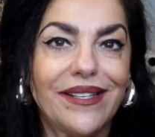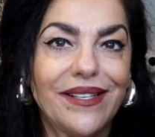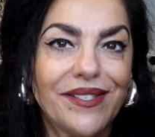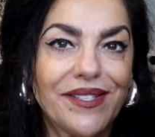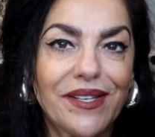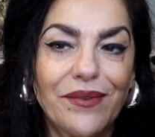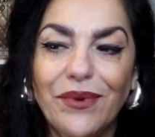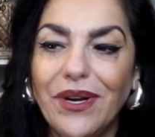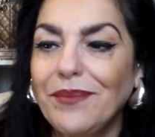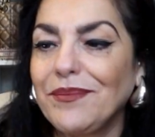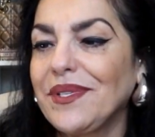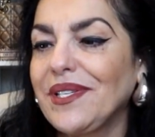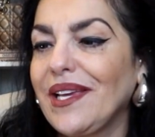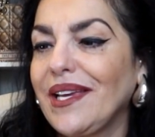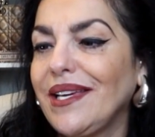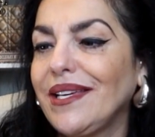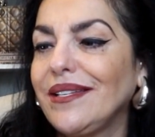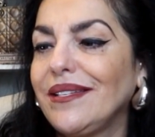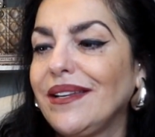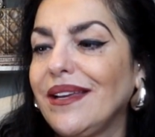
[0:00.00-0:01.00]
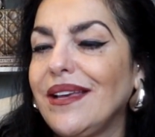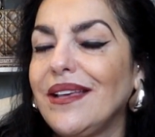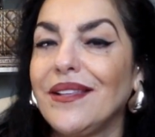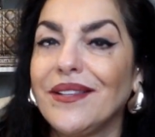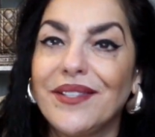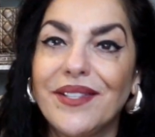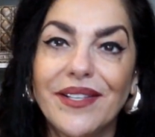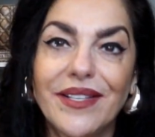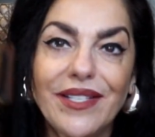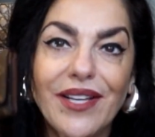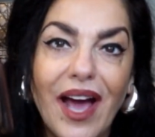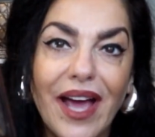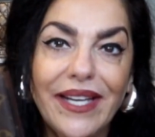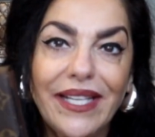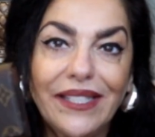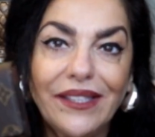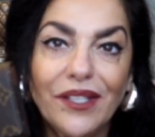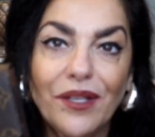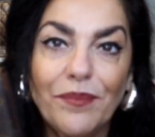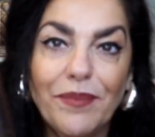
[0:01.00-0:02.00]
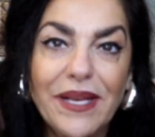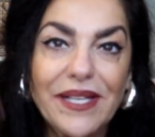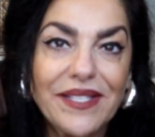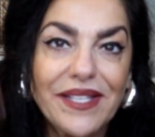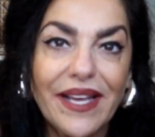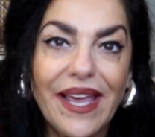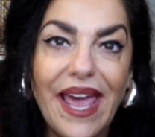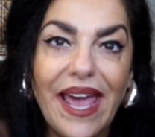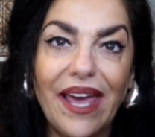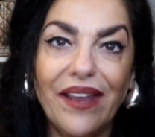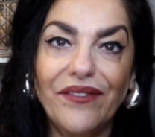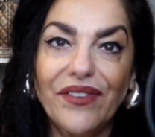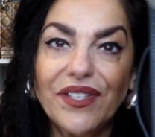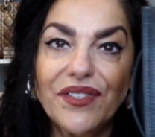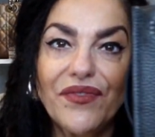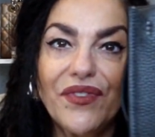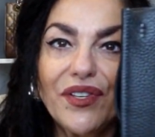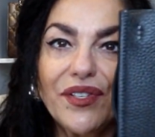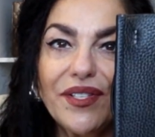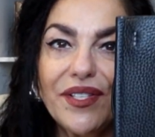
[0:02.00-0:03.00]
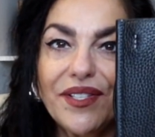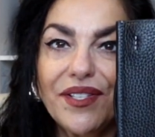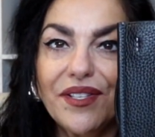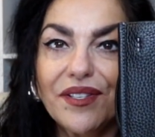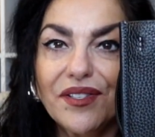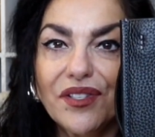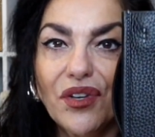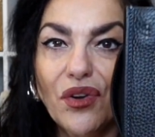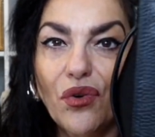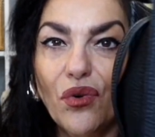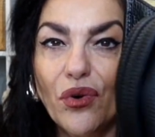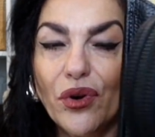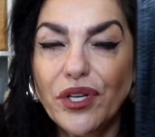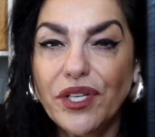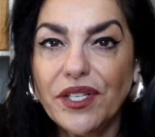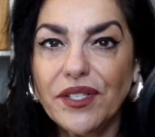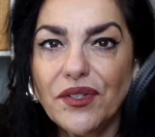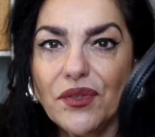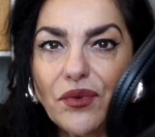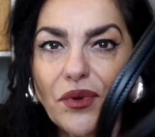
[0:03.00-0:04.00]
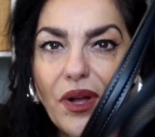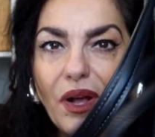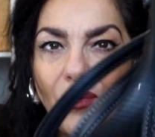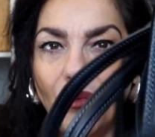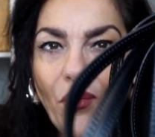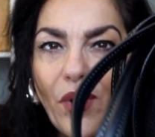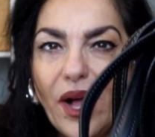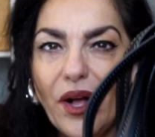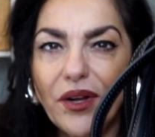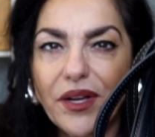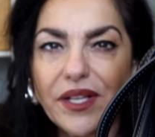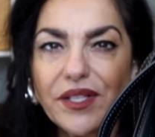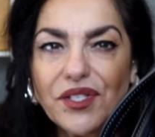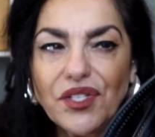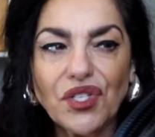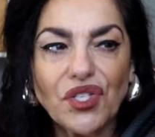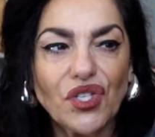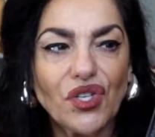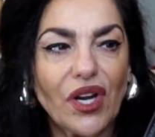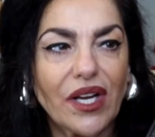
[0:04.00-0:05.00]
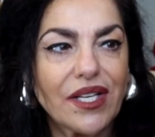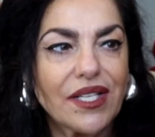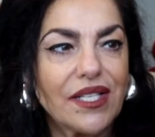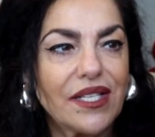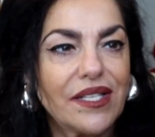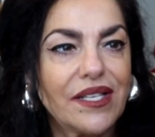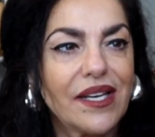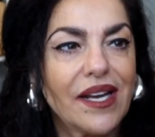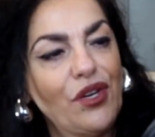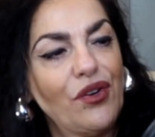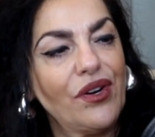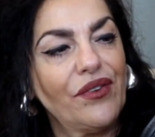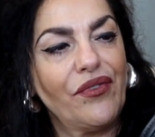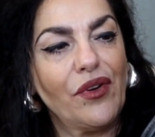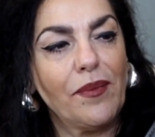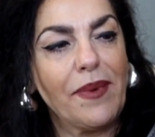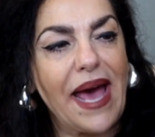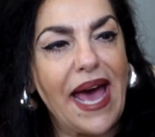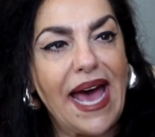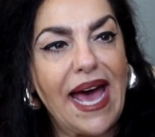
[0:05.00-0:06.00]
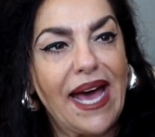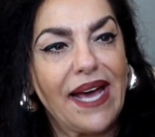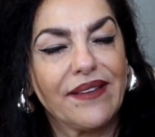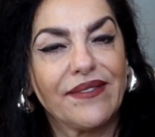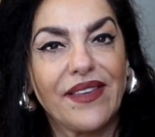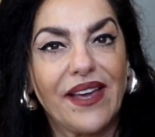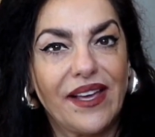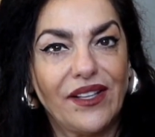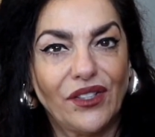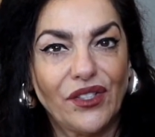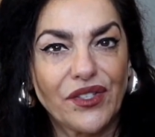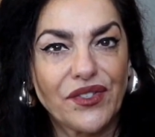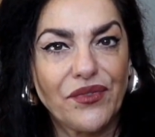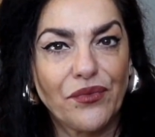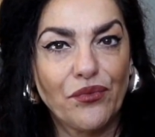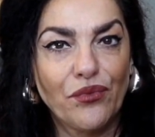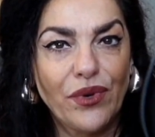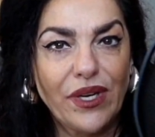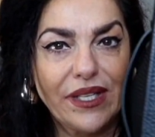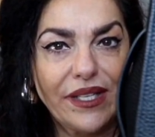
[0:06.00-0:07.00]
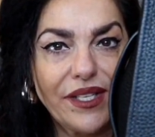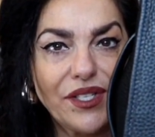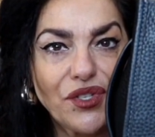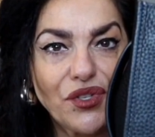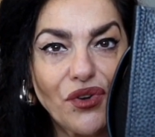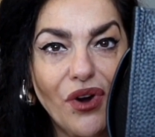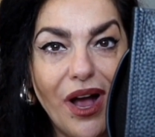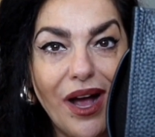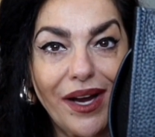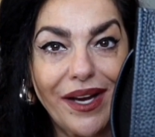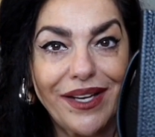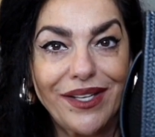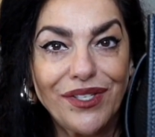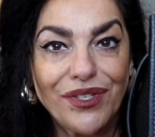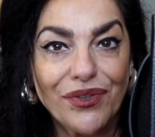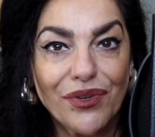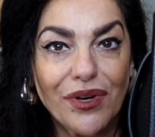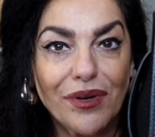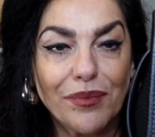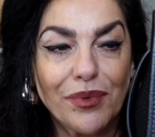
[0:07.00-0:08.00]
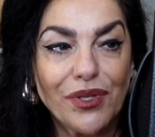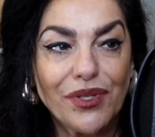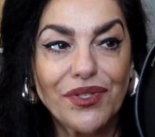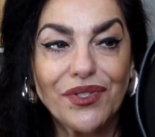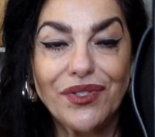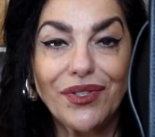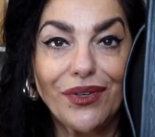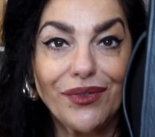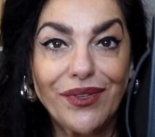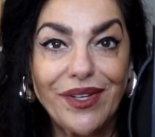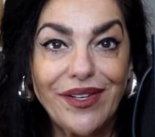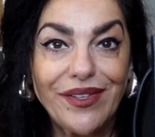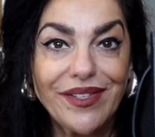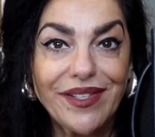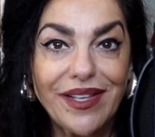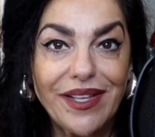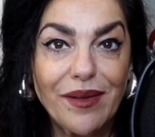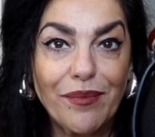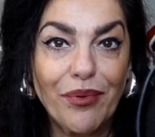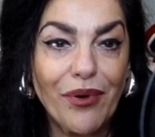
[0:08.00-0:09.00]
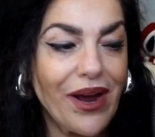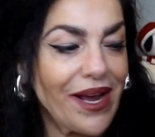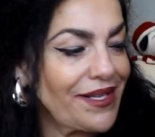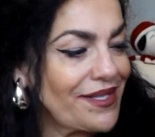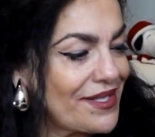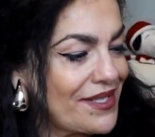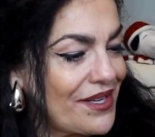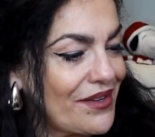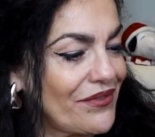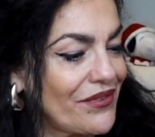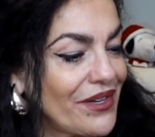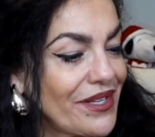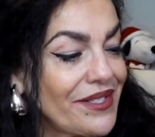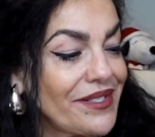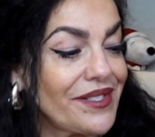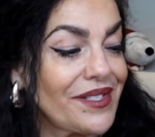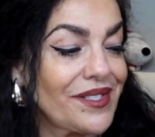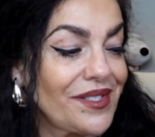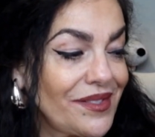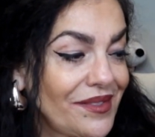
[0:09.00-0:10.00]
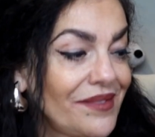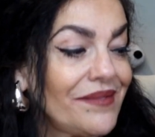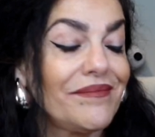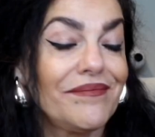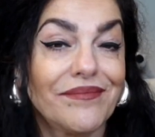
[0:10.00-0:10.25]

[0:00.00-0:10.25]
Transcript: You see what I'm saying? This is a tiny little piece of canvas versus this gorgeous, well-constructed, beautiful bag that looks really strong and durable. So you see the price difference?